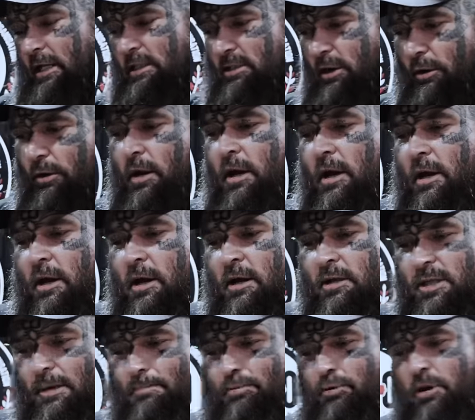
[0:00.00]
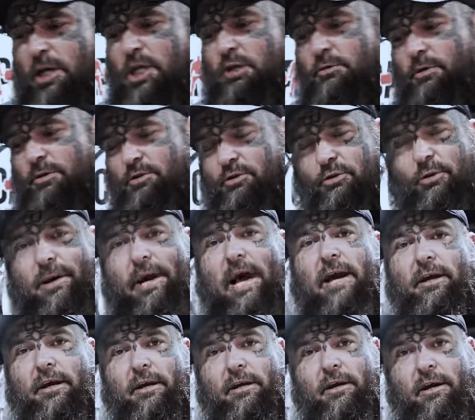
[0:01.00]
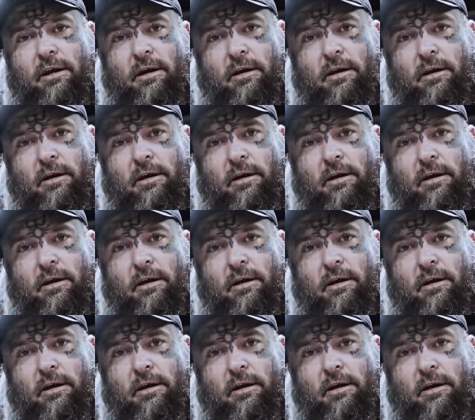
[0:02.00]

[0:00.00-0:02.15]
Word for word: So the pressure is created